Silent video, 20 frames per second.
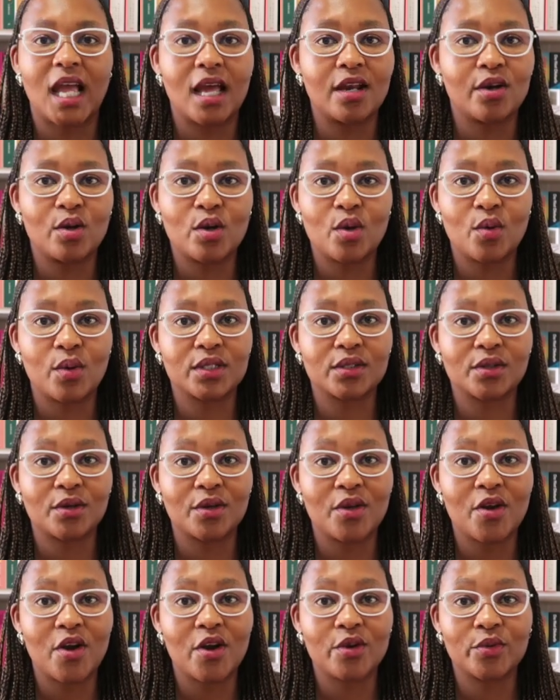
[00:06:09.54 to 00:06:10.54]
don't know what's
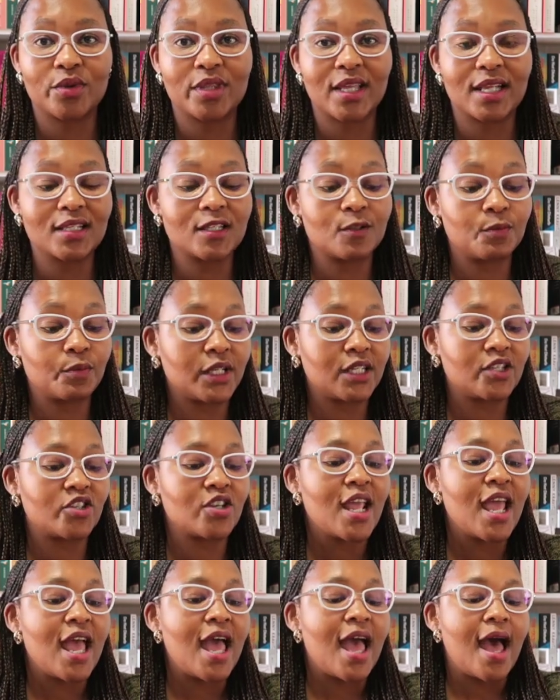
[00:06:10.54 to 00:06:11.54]
going on with that speech.